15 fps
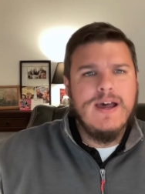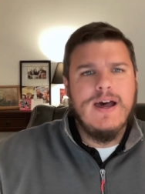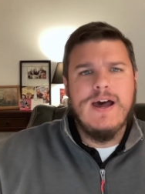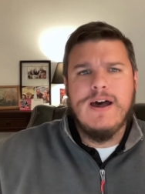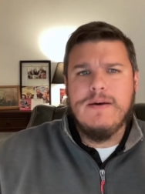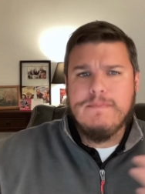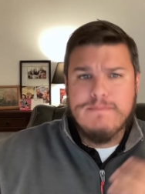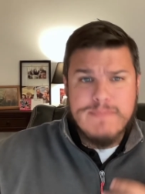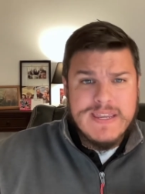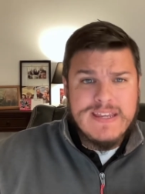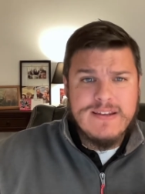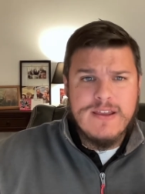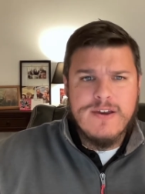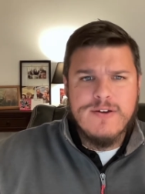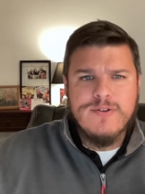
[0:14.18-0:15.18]
uh,
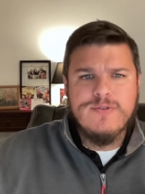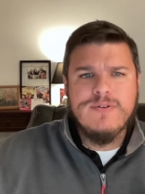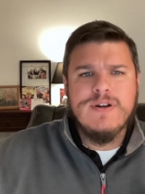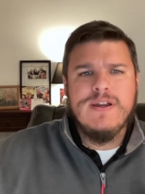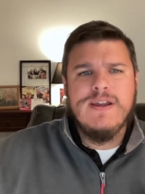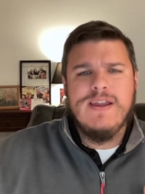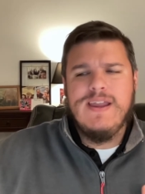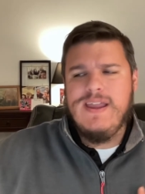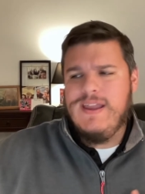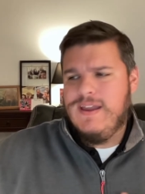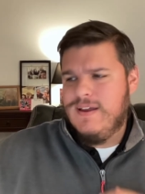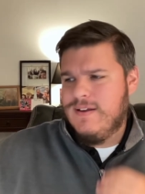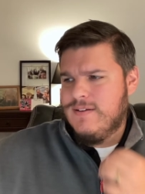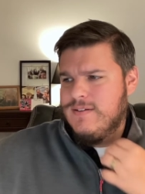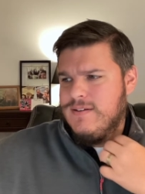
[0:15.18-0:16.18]
me know
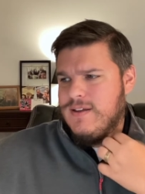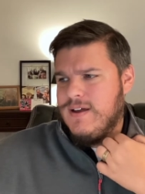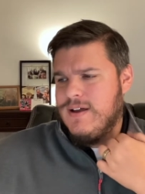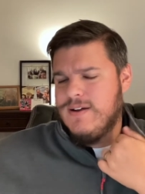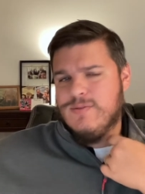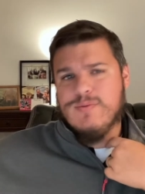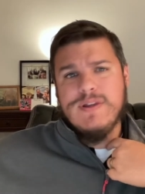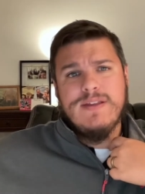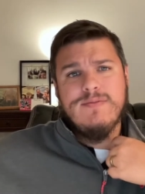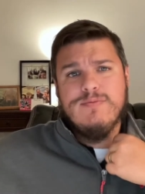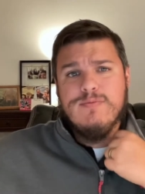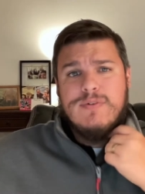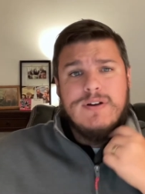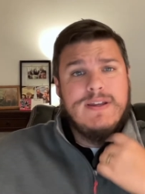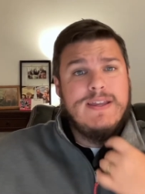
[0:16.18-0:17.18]
and uh, we
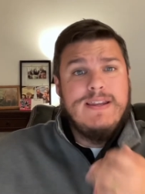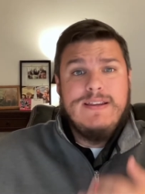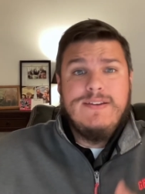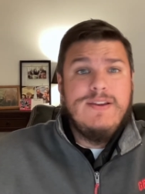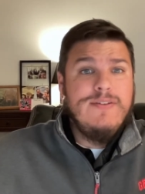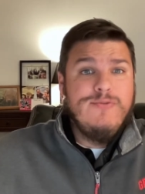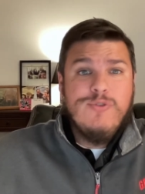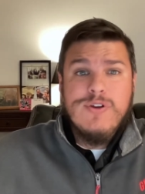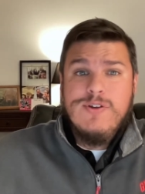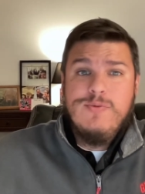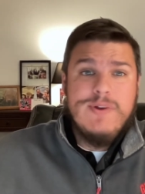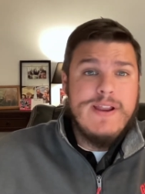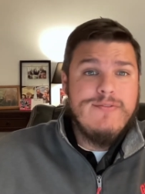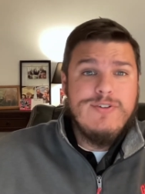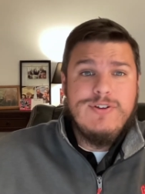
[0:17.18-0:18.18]
will get it done for you,
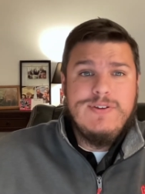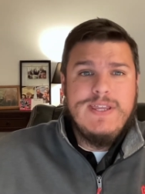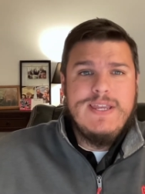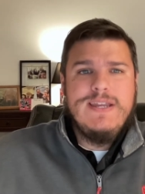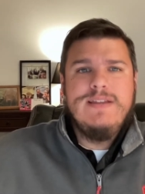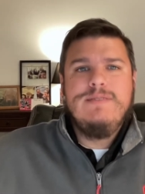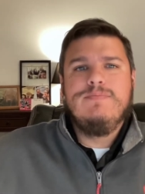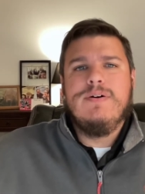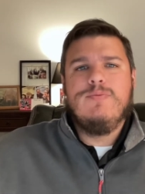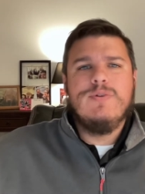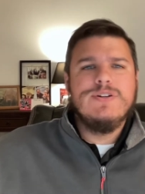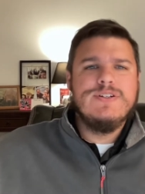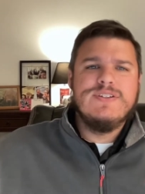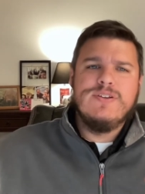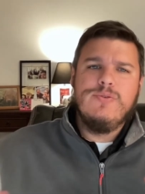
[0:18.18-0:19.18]
whatever you need. But we're
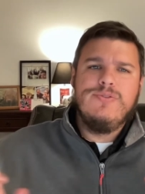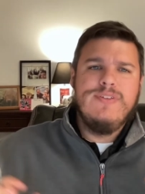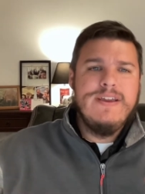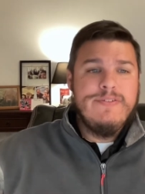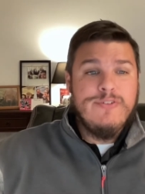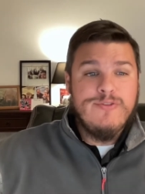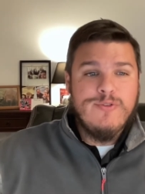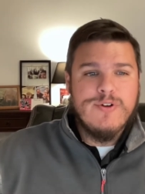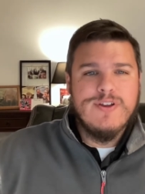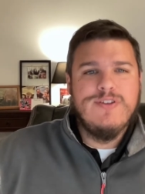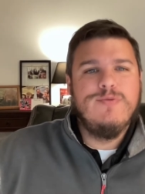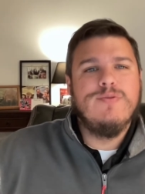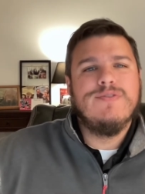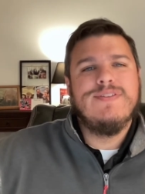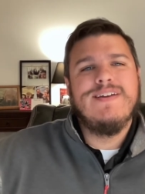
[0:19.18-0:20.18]
just so thankful for
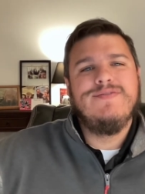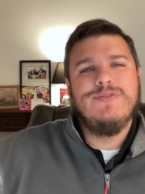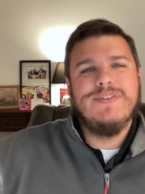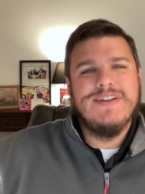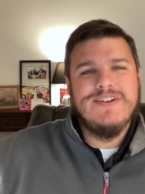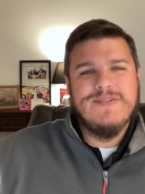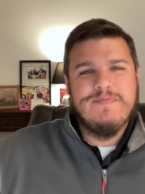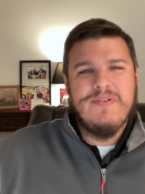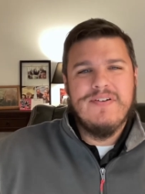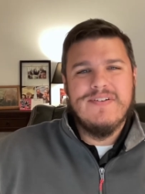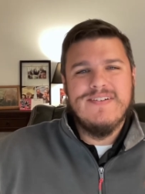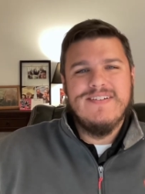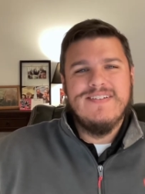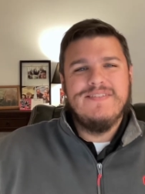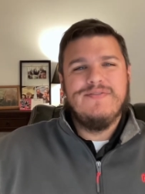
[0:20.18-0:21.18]
you. We're thankful that you're
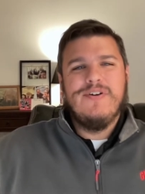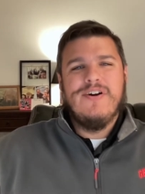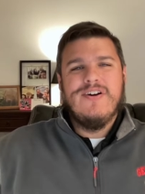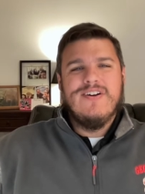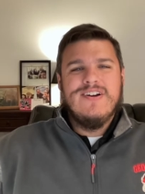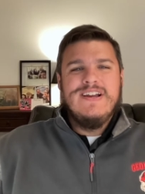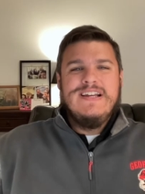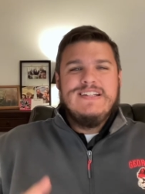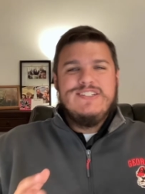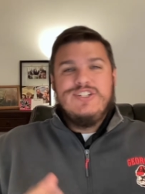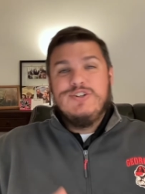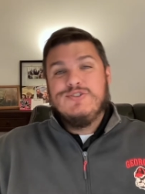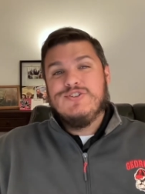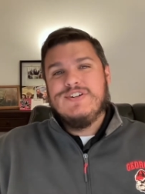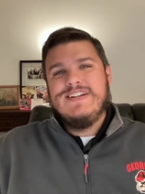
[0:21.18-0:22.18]
part of our
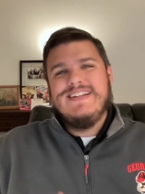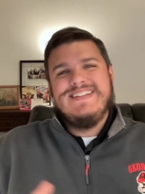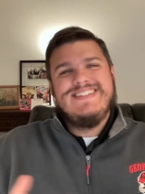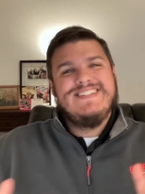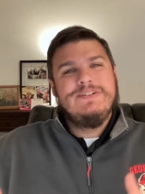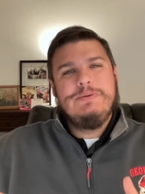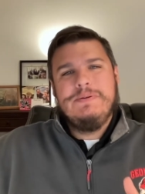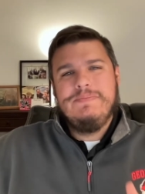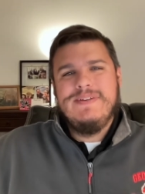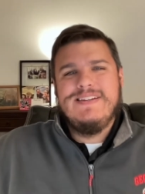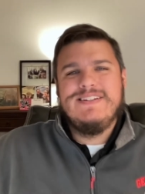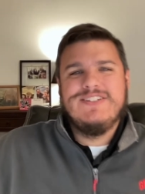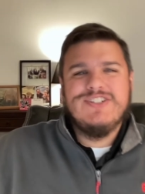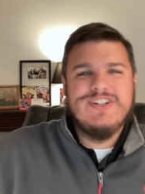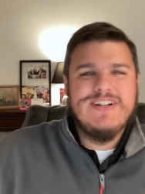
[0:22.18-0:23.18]
children and student
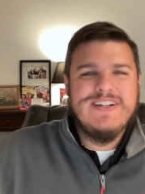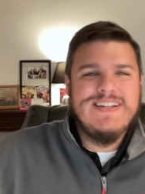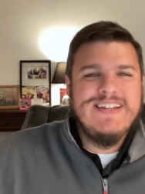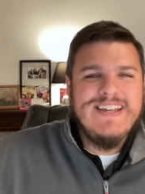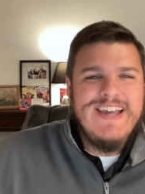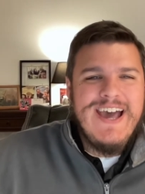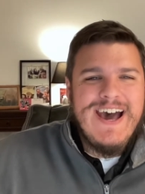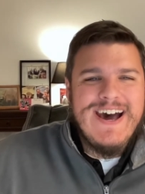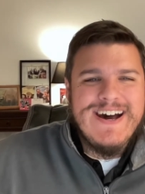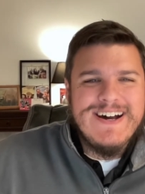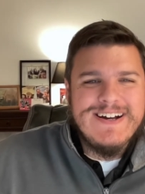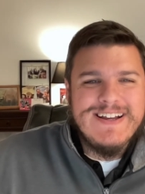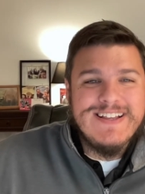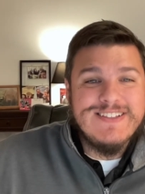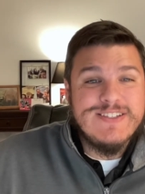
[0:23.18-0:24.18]
ministry.
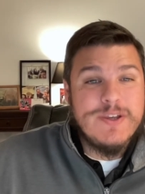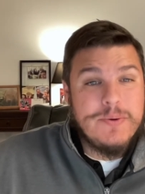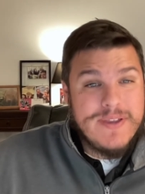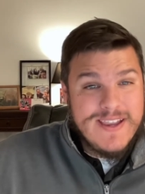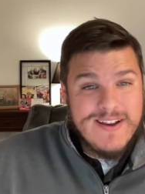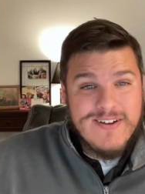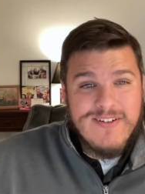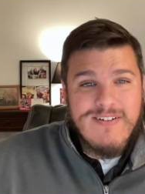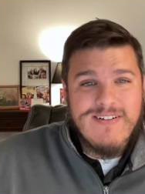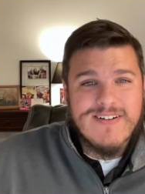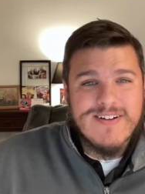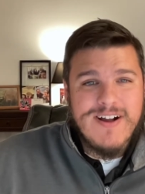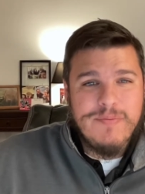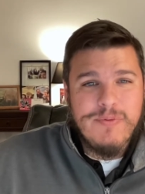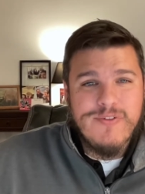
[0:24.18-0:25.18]
Uh, and so here are a
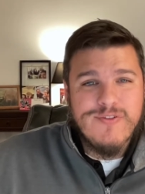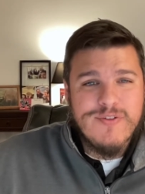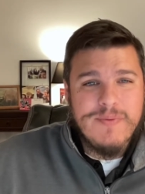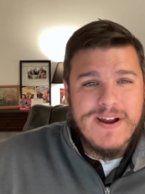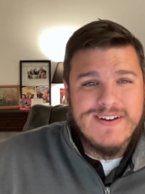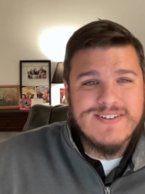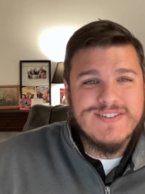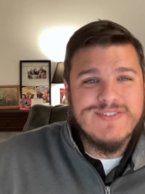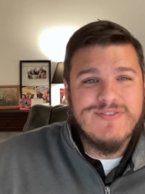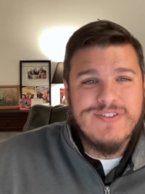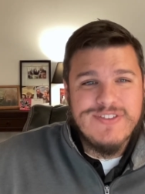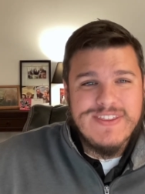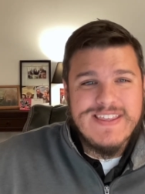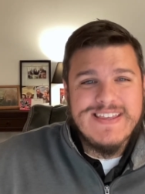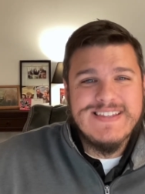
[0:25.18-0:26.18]
couple of reminders for
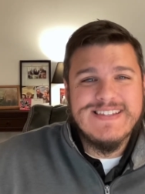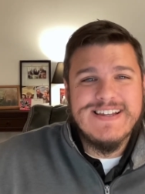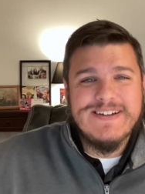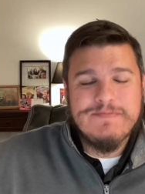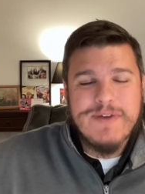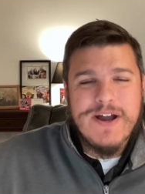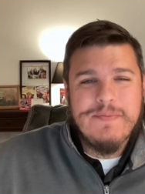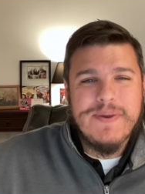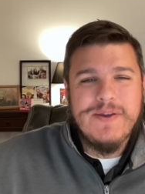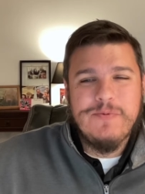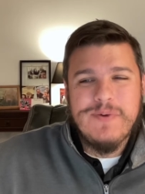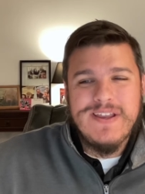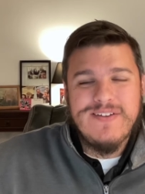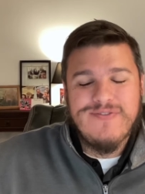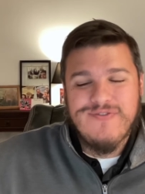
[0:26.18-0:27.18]
this upcoming
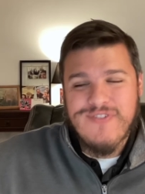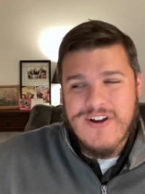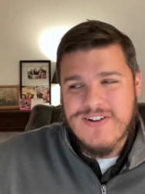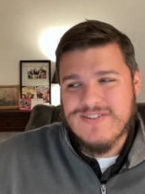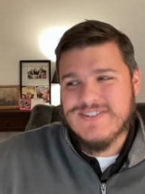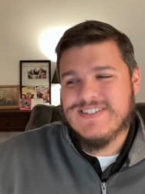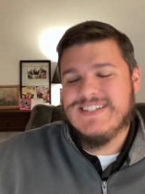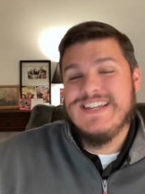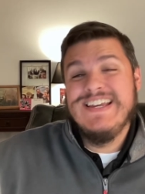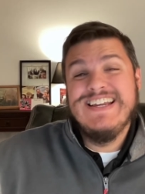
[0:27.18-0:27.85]
week. First,